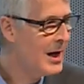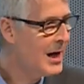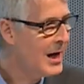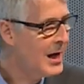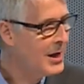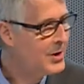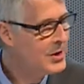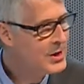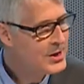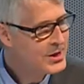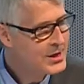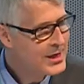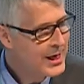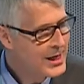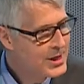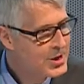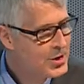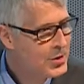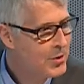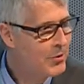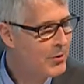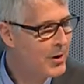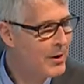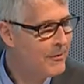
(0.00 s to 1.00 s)
And this
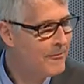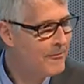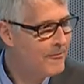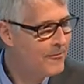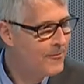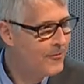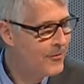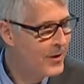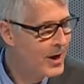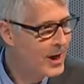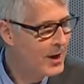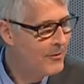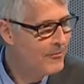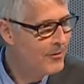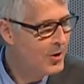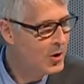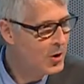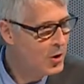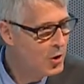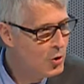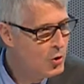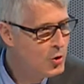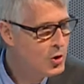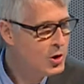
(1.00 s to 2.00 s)
actually
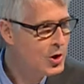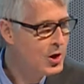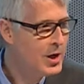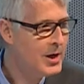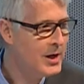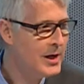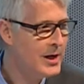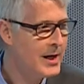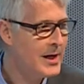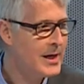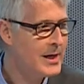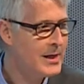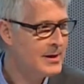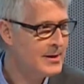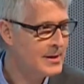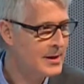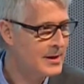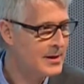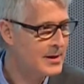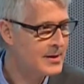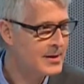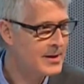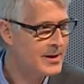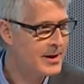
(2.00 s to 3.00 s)

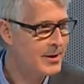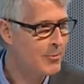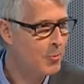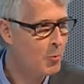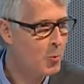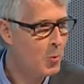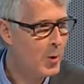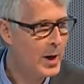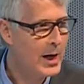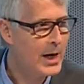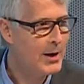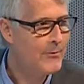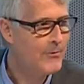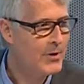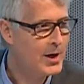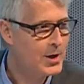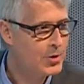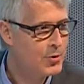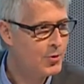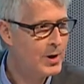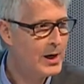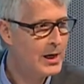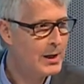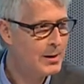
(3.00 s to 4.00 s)
revolutionizes the way we
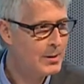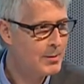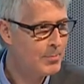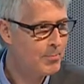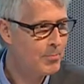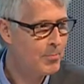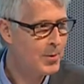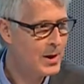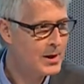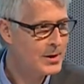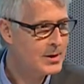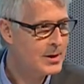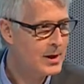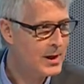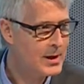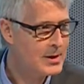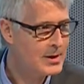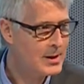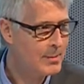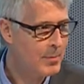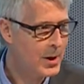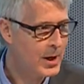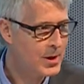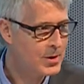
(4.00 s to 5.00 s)
treat breast
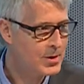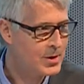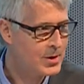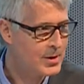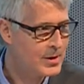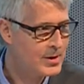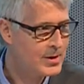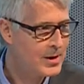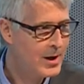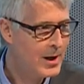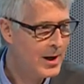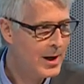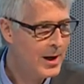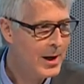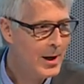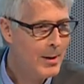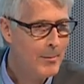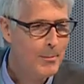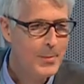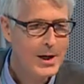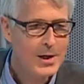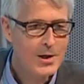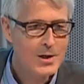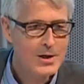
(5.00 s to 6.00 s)
cancer patients,
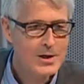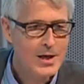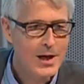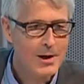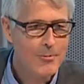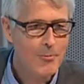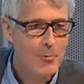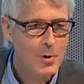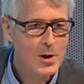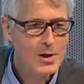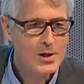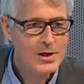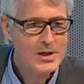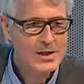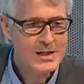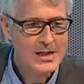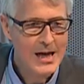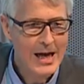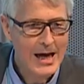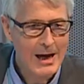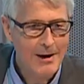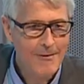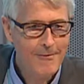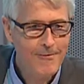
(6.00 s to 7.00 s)
because it will
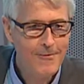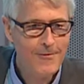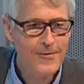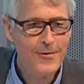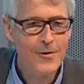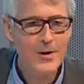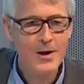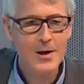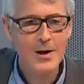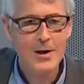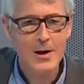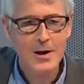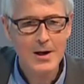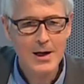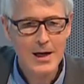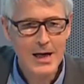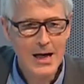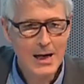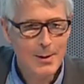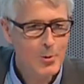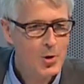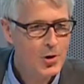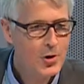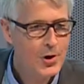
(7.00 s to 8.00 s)
save
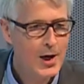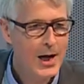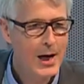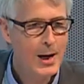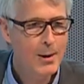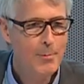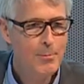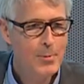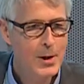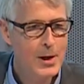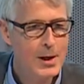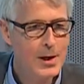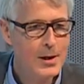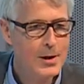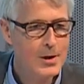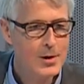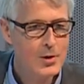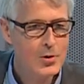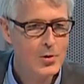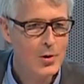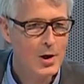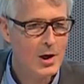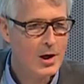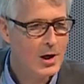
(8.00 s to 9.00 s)
chemotherapy
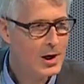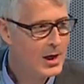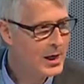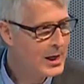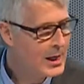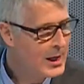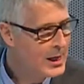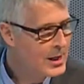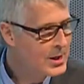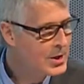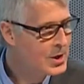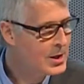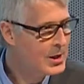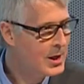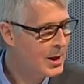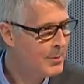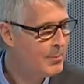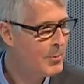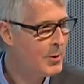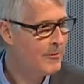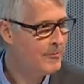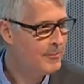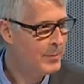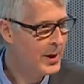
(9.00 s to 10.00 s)
to a large
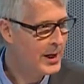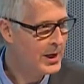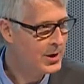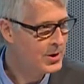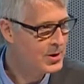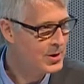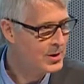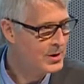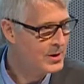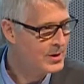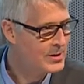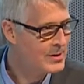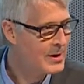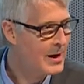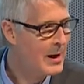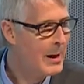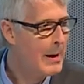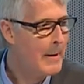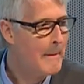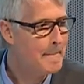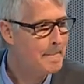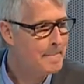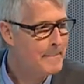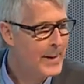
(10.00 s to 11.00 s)
number of patients
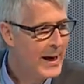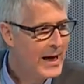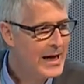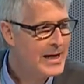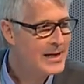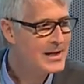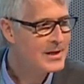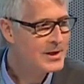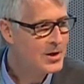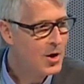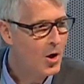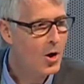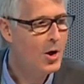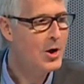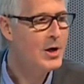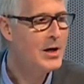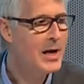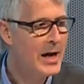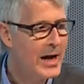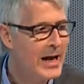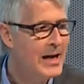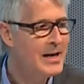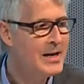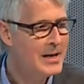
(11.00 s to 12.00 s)
based on
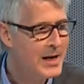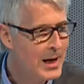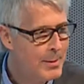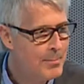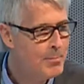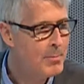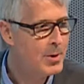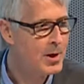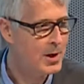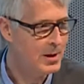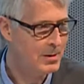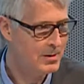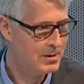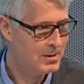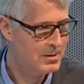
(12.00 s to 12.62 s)
a number